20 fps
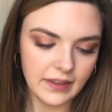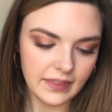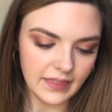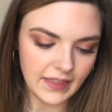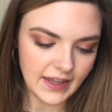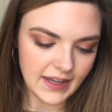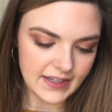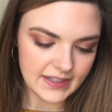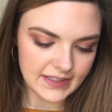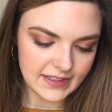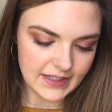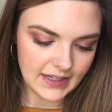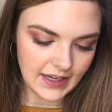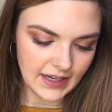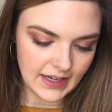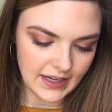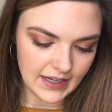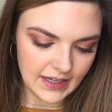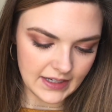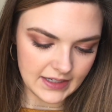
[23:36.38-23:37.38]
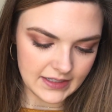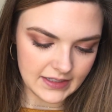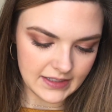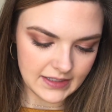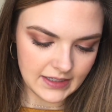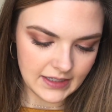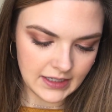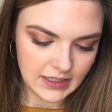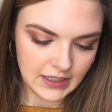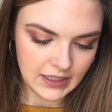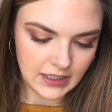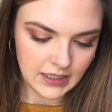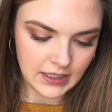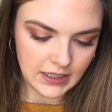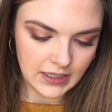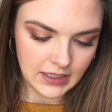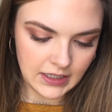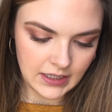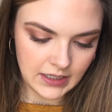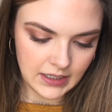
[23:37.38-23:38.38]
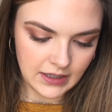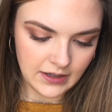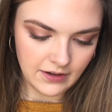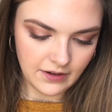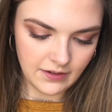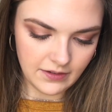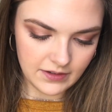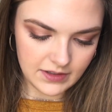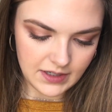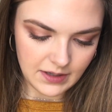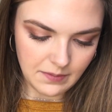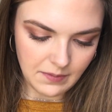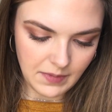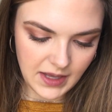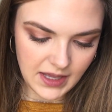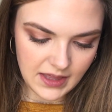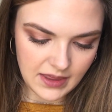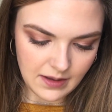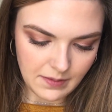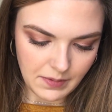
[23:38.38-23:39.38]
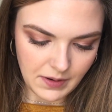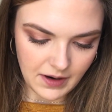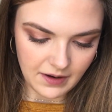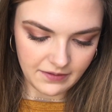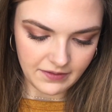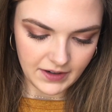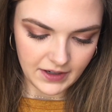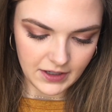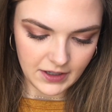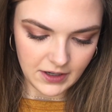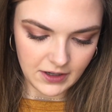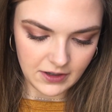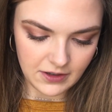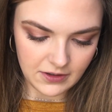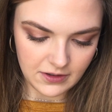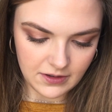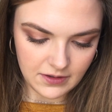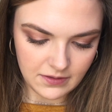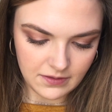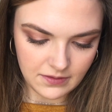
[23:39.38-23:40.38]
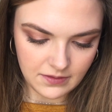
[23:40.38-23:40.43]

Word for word: This is, to me, the perfect nude.